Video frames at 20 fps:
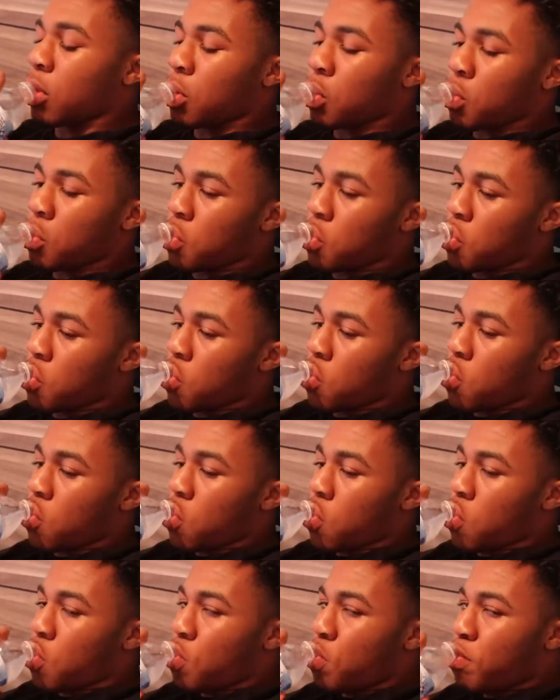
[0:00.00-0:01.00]

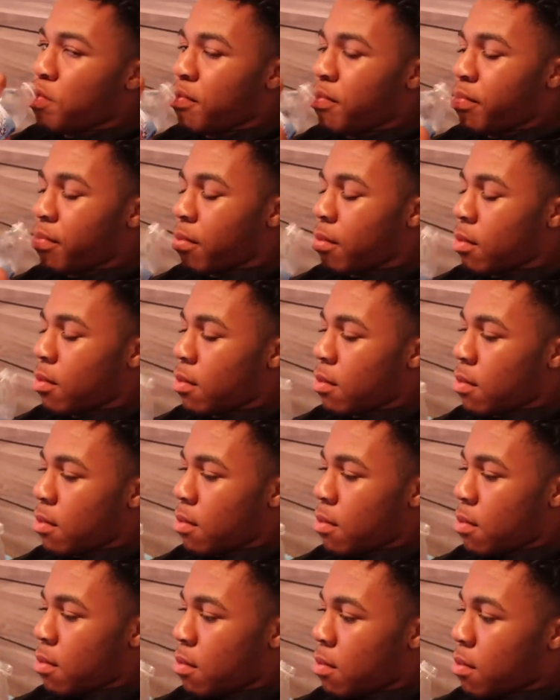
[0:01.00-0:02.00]

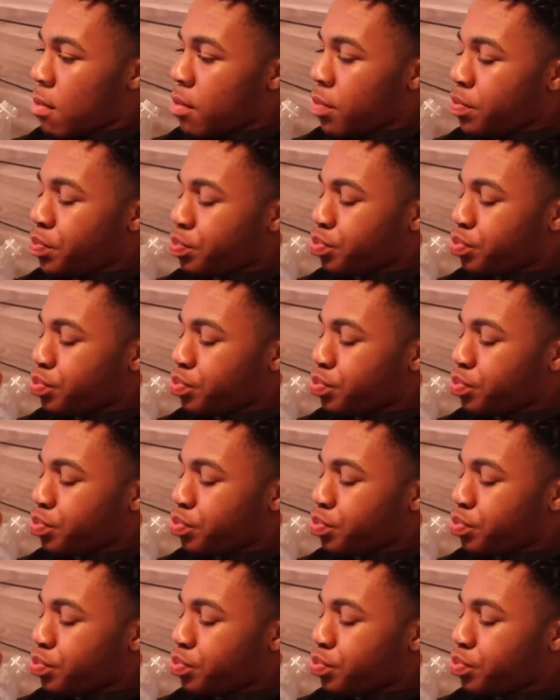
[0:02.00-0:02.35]
No one is speaking in this clip.